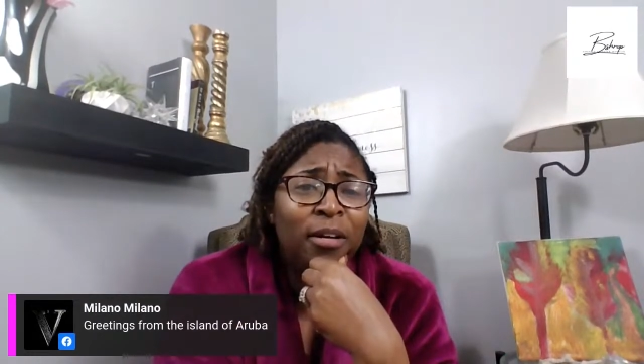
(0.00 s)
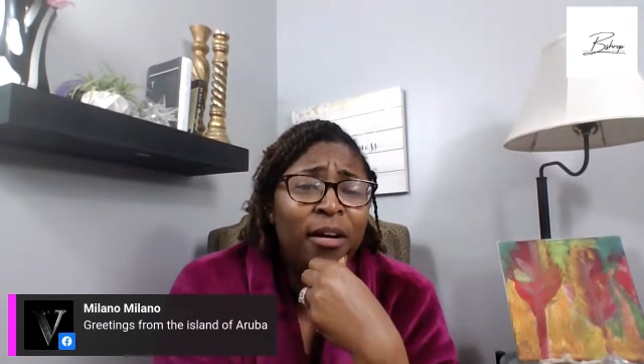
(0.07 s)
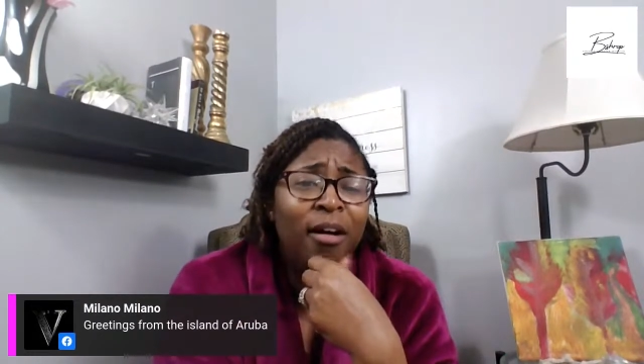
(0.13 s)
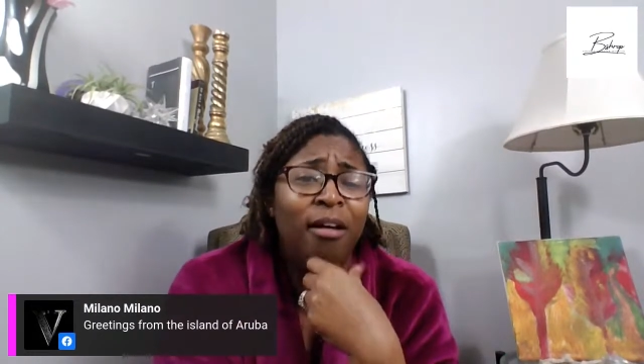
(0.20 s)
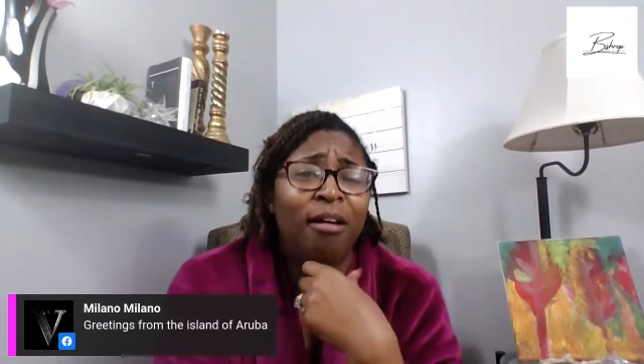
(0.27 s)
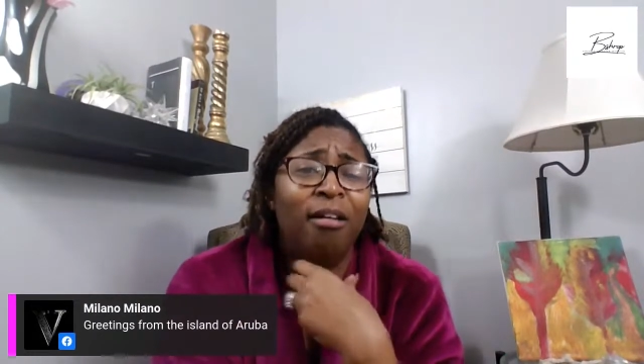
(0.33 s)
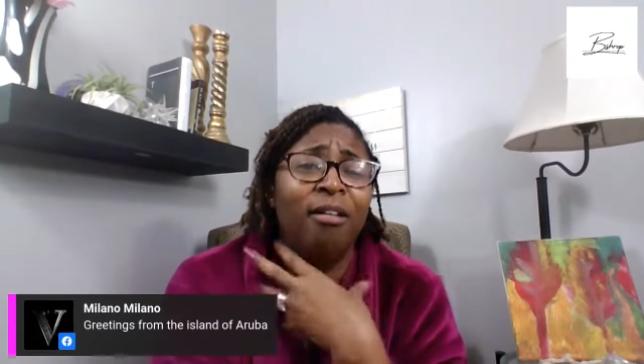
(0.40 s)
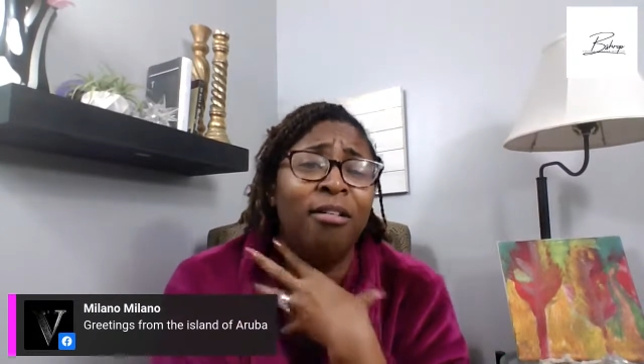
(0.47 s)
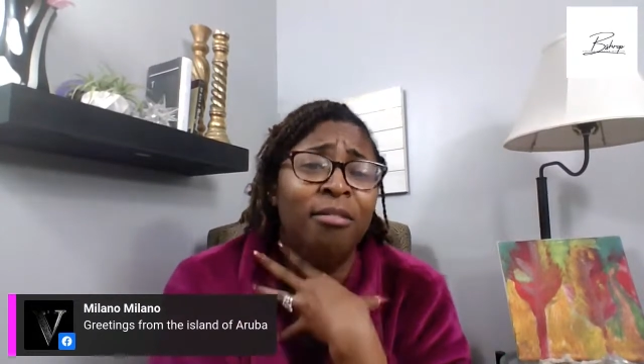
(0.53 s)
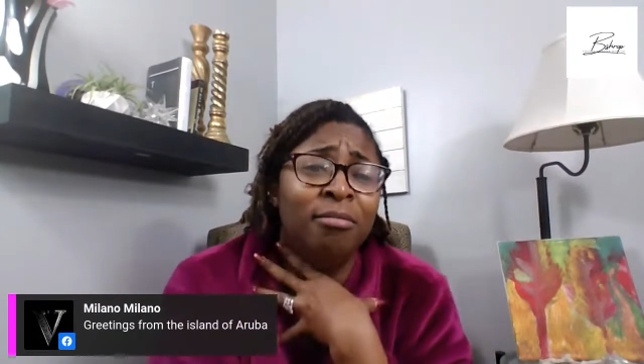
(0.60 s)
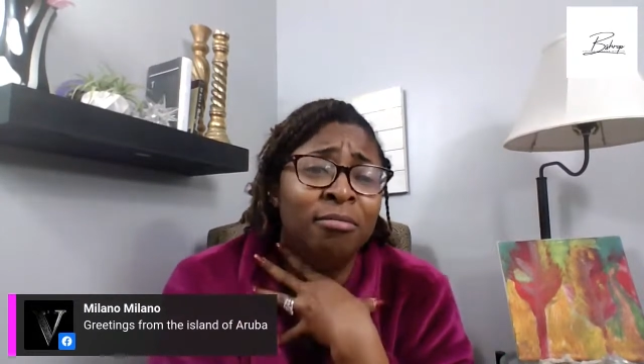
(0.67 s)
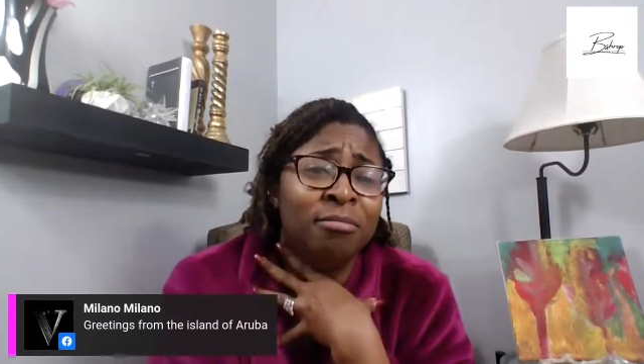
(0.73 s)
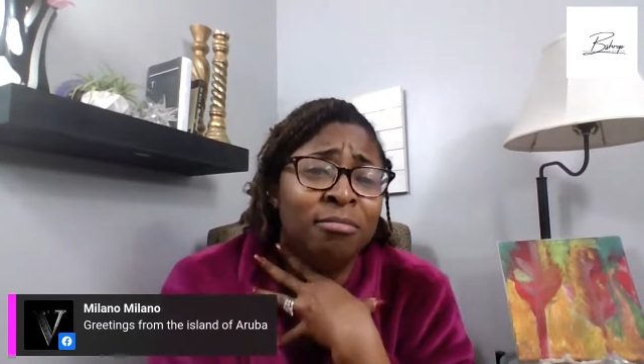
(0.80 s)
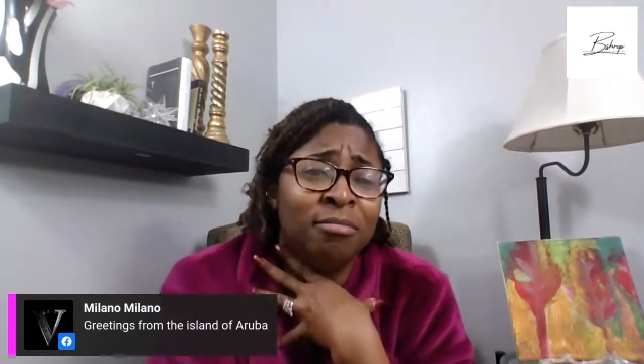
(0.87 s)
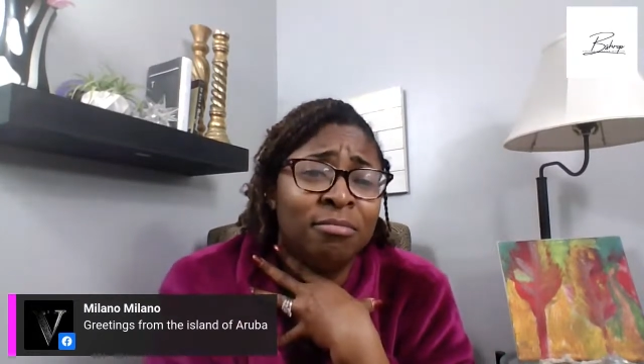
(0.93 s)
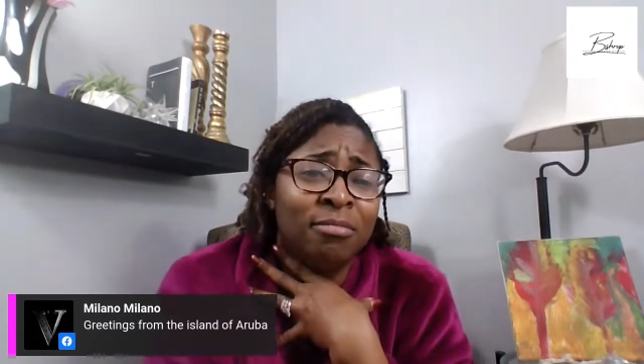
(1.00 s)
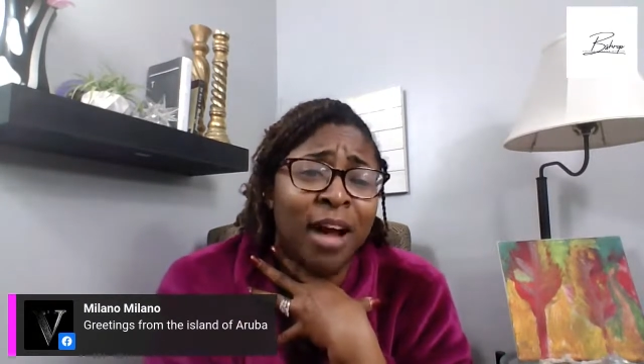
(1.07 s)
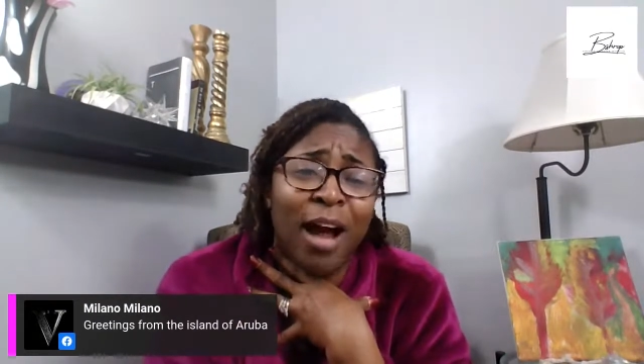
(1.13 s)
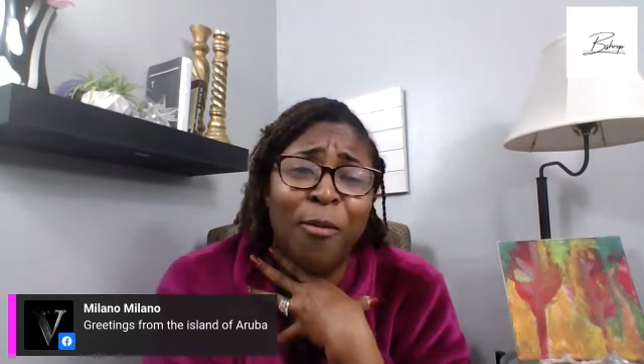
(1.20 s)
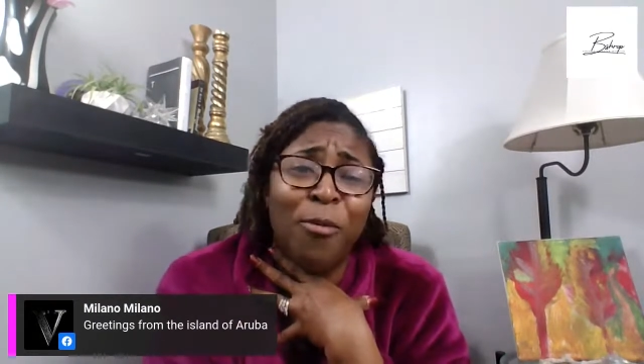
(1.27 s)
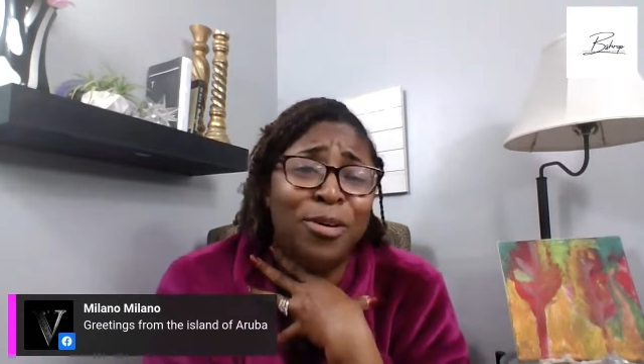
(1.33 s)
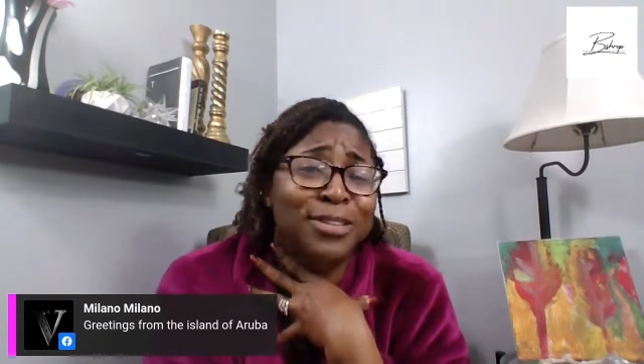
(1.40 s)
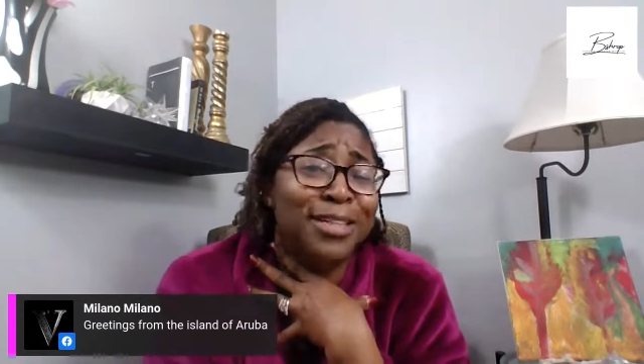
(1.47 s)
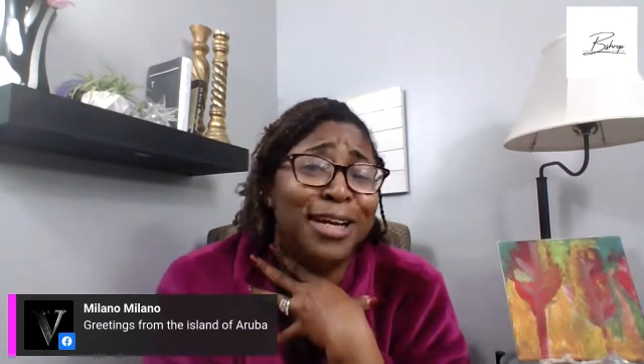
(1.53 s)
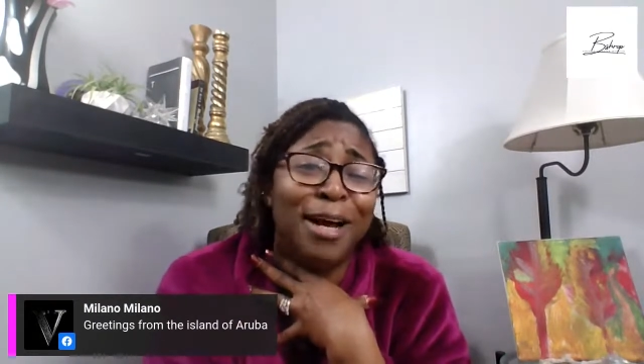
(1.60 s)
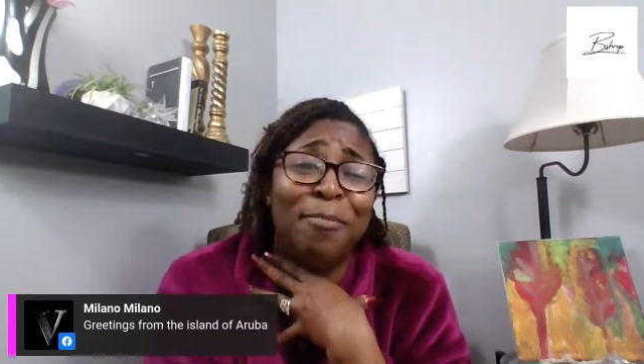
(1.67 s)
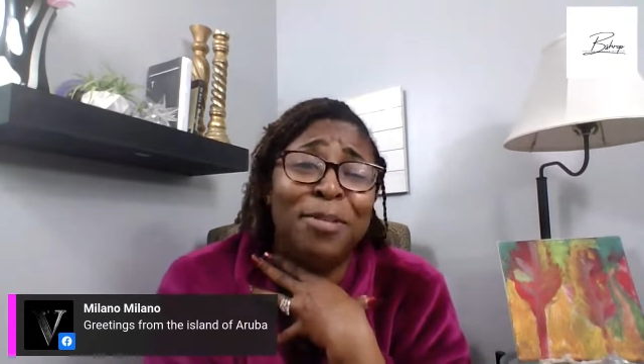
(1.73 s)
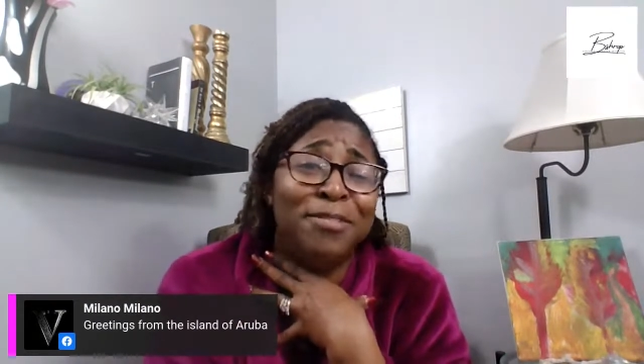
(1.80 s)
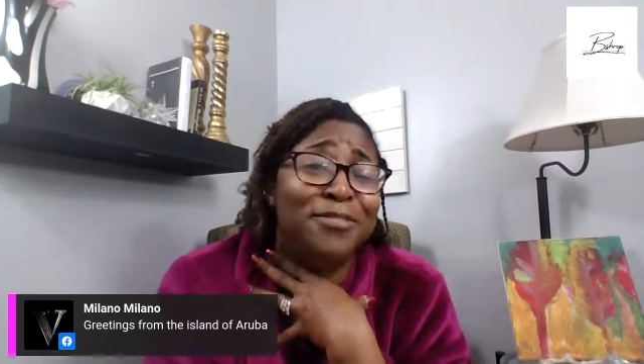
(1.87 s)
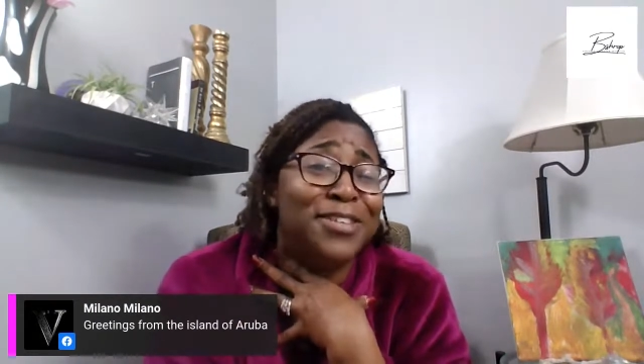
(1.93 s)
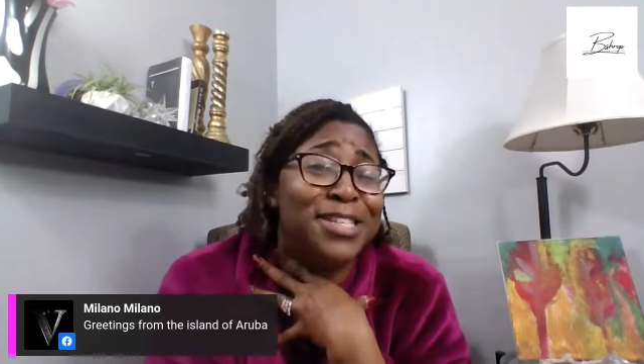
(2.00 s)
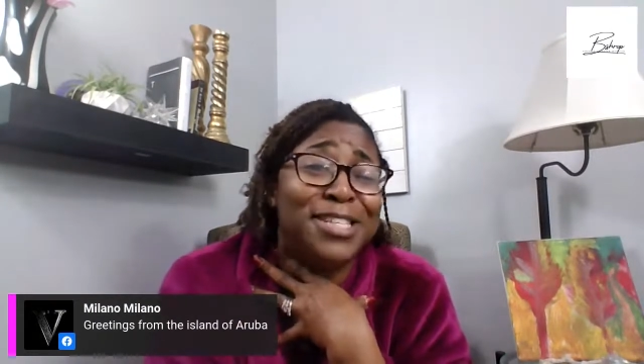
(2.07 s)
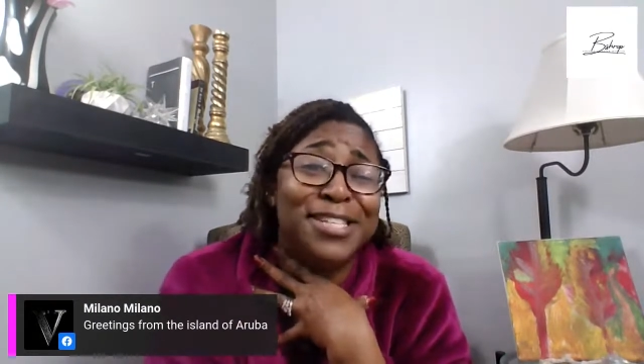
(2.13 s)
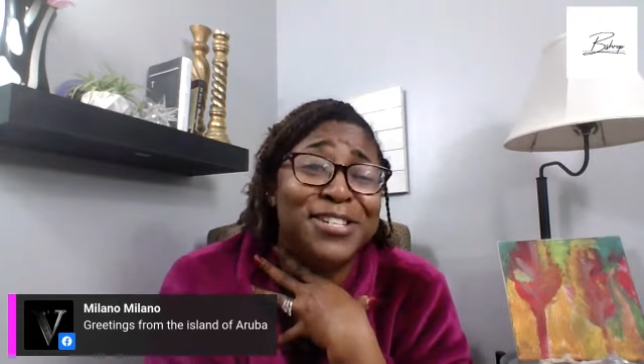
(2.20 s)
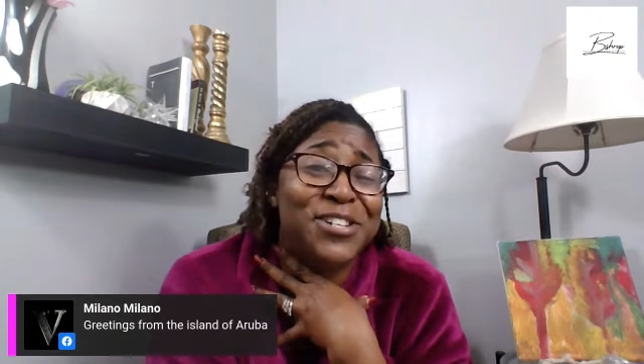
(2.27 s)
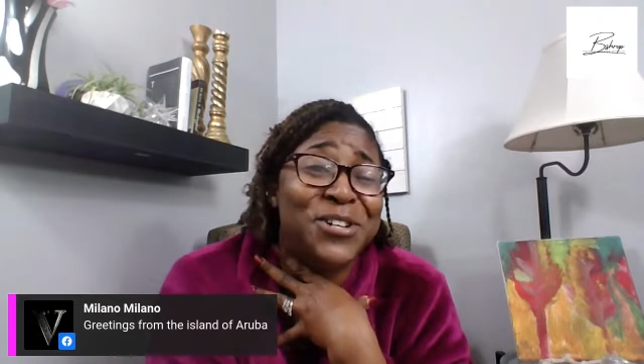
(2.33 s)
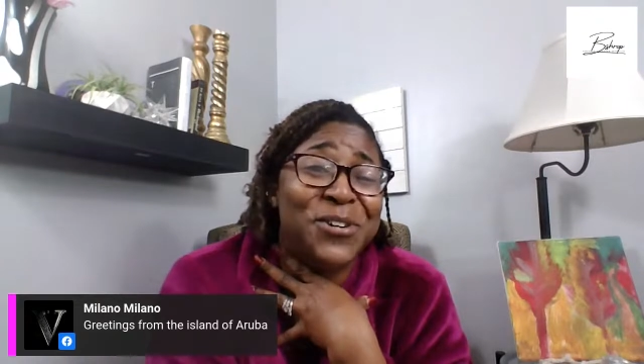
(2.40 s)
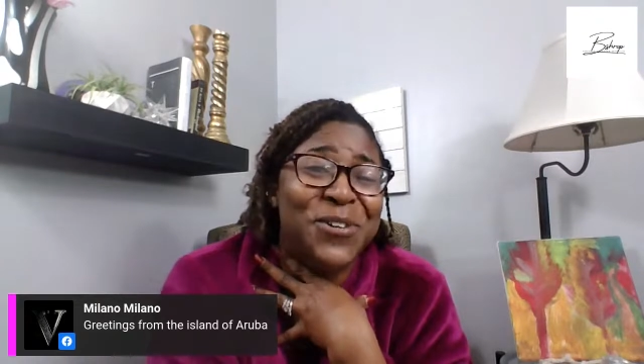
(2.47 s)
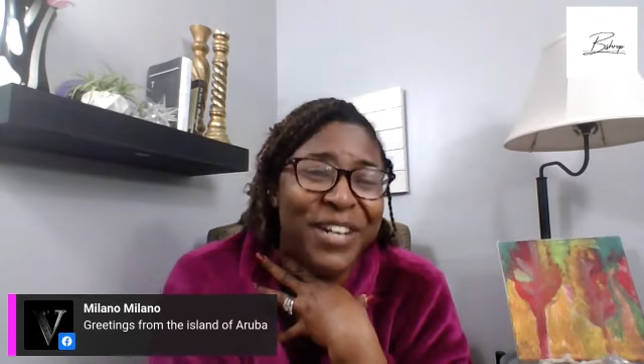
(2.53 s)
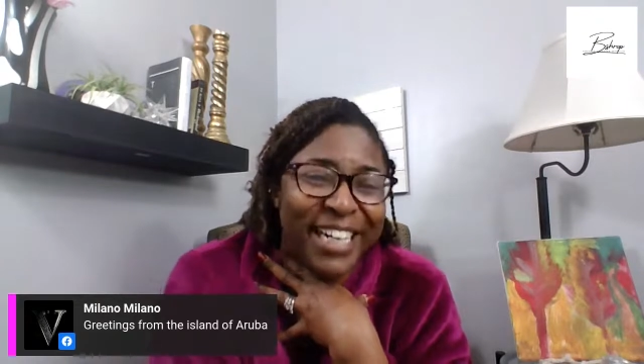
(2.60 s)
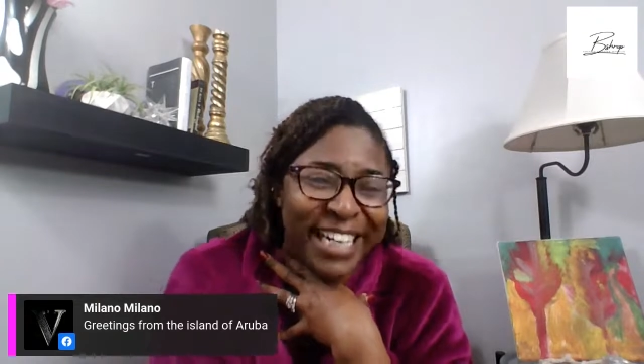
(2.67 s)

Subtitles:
Oh, I want to come and visit you.